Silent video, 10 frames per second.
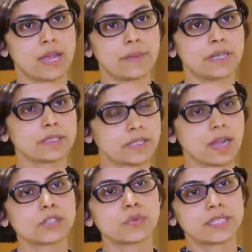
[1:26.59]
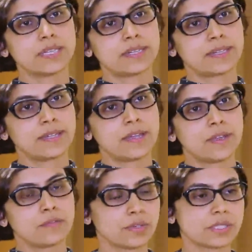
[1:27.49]
I mean, it starts with guilt.
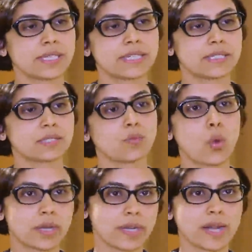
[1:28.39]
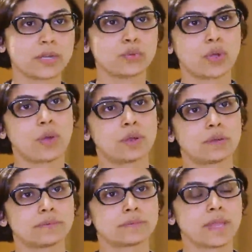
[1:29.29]
First thing is, what did I do
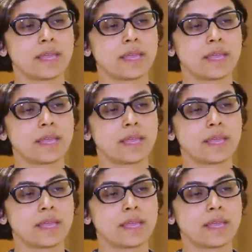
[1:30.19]
wrong?